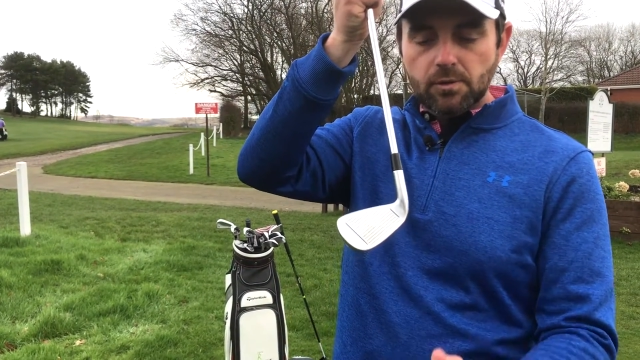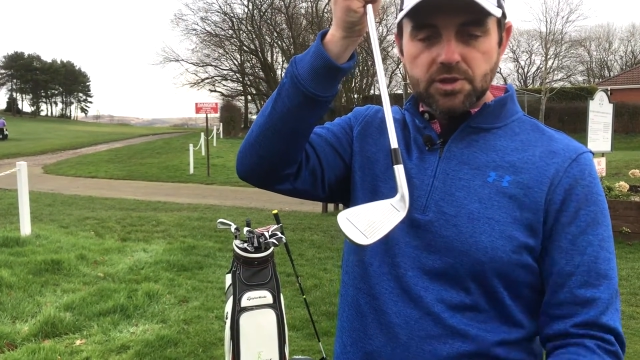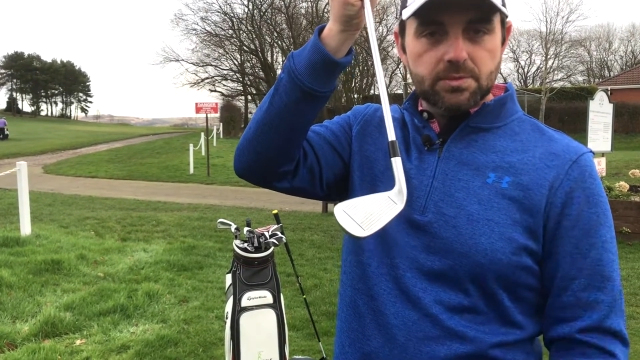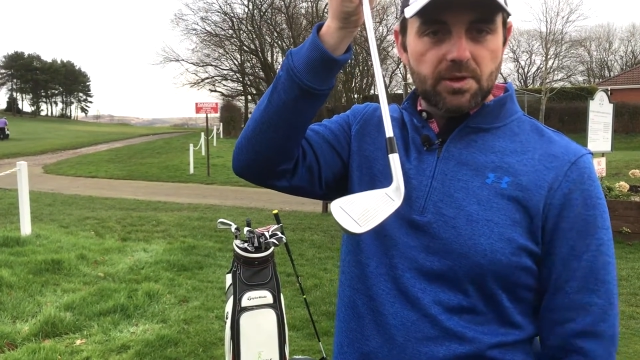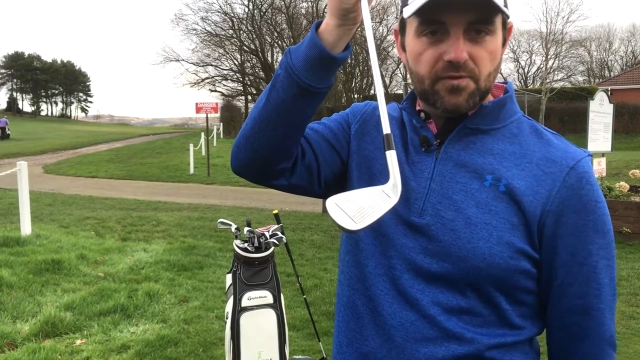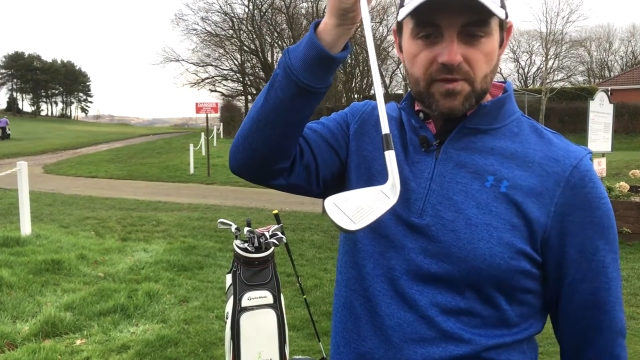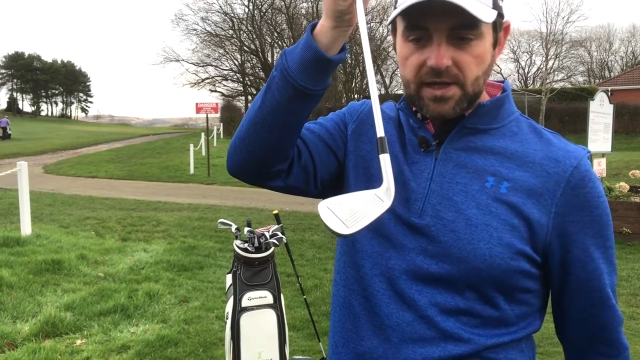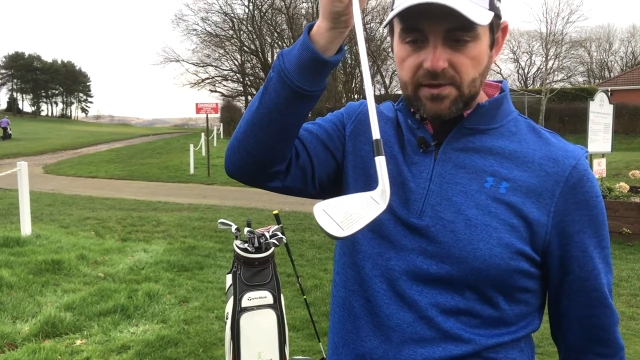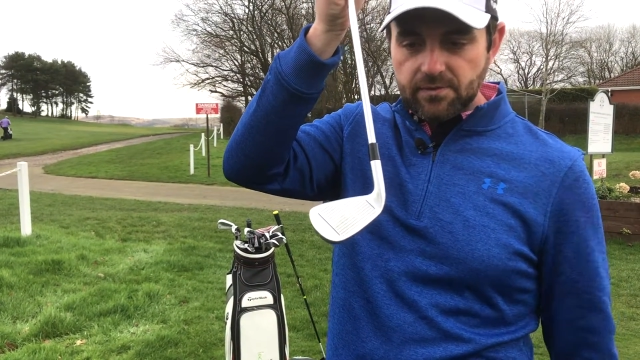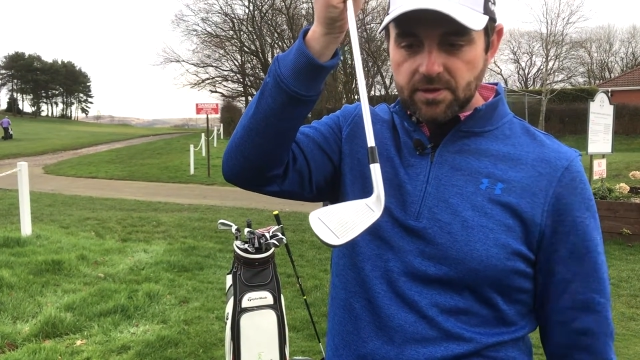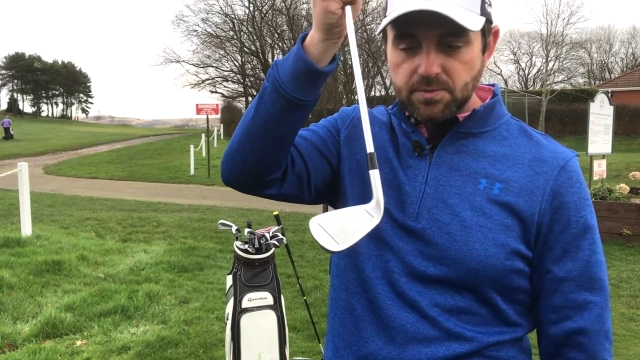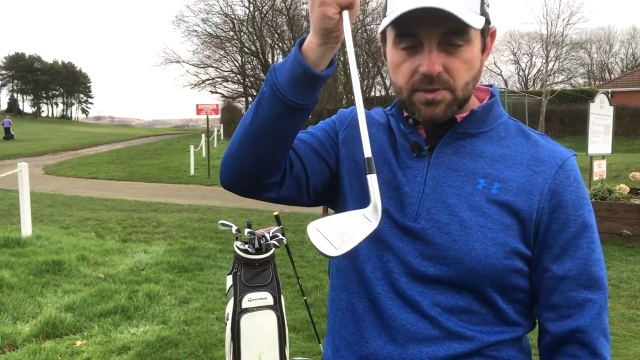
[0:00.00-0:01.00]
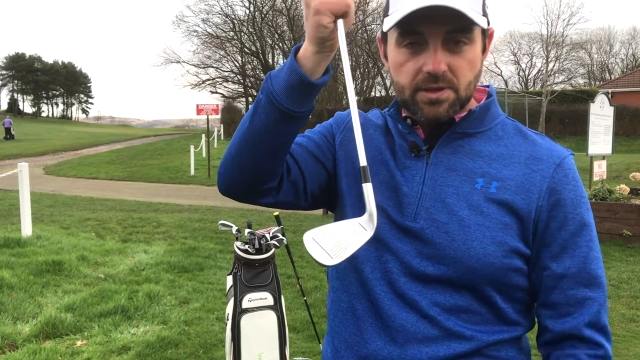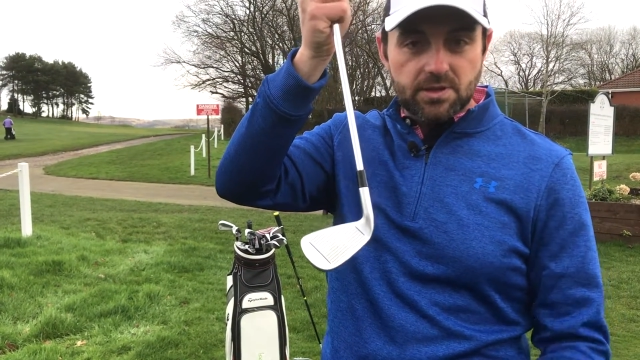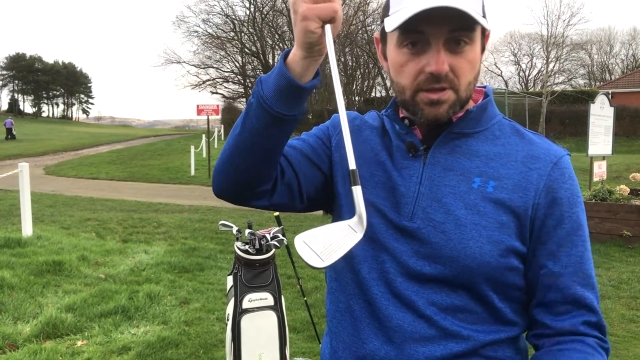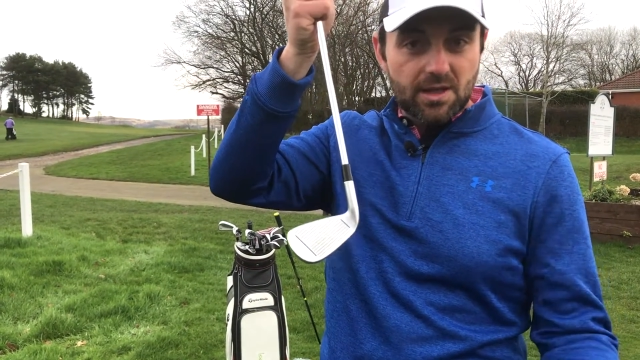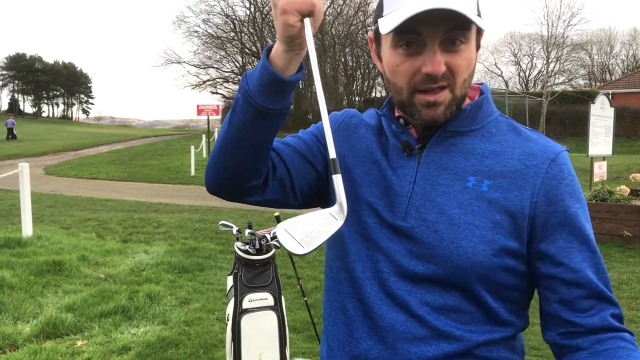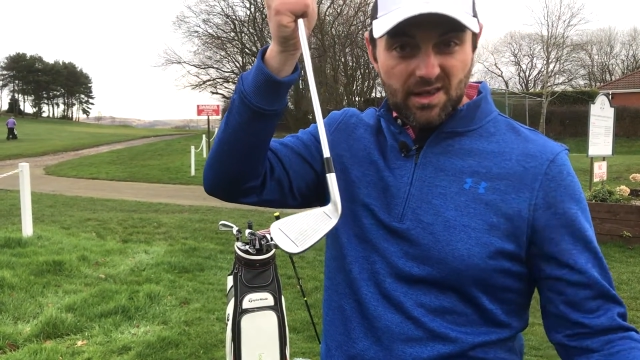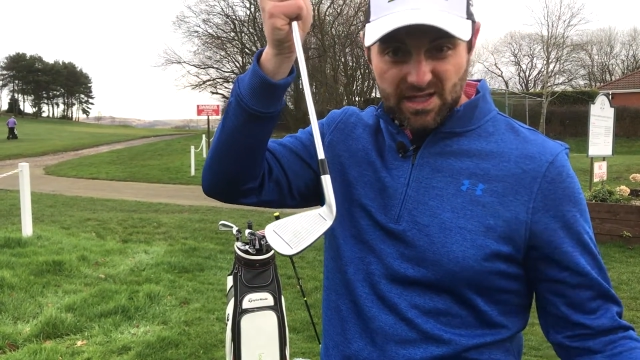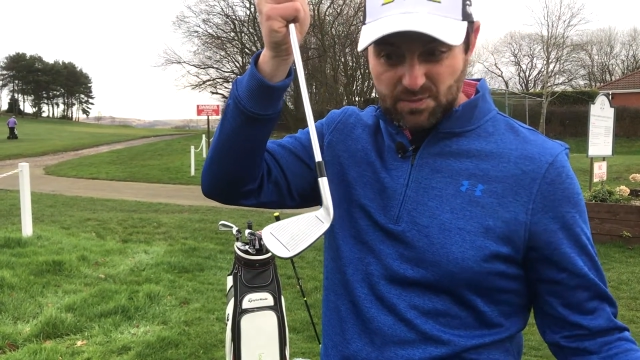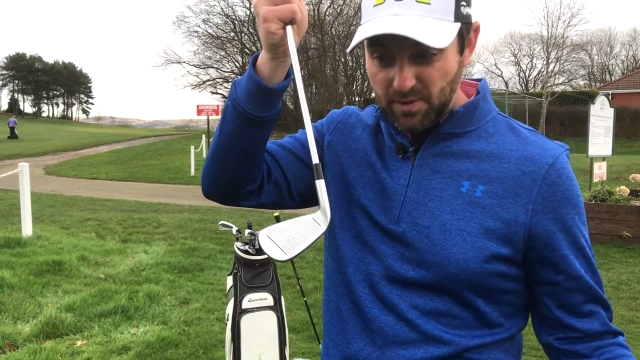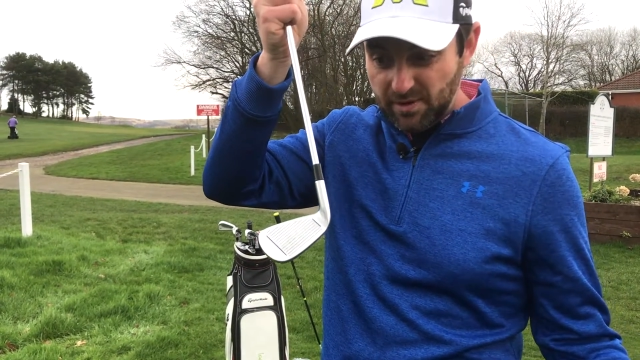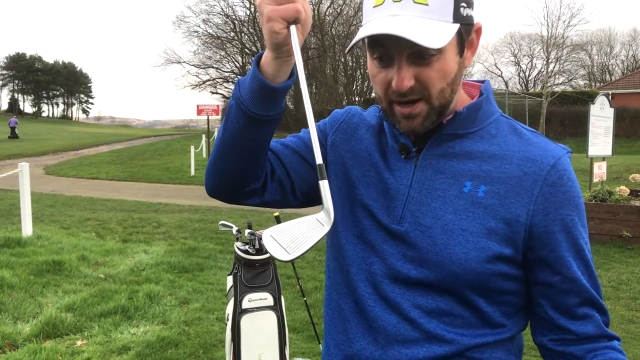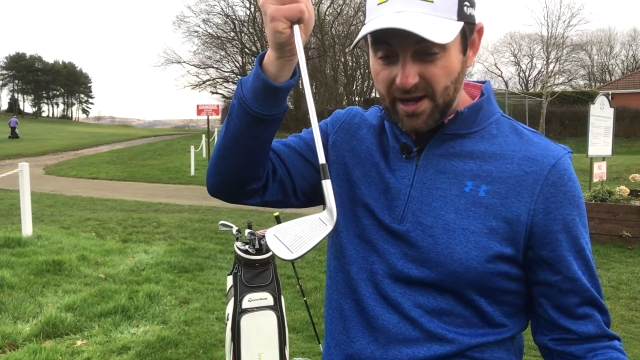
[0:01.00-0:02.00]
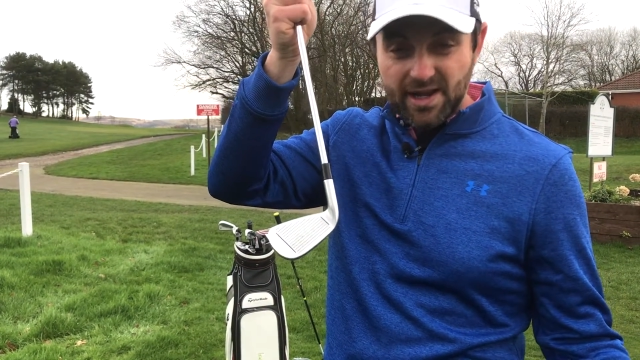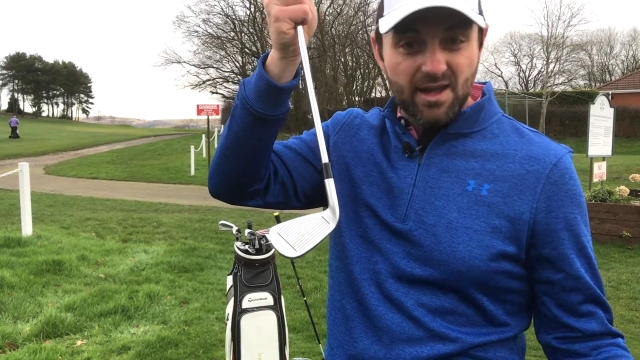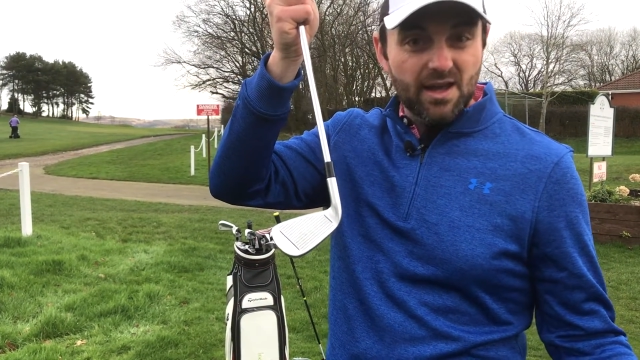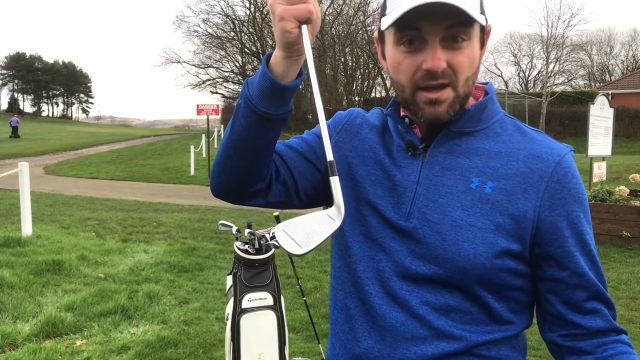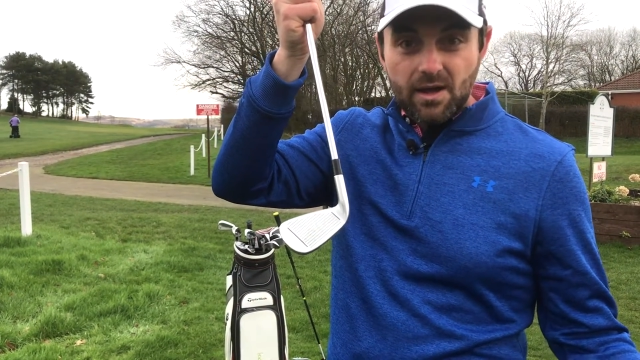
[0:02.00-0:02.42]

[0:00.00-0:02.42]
ultimate forgiveness because, let's be right,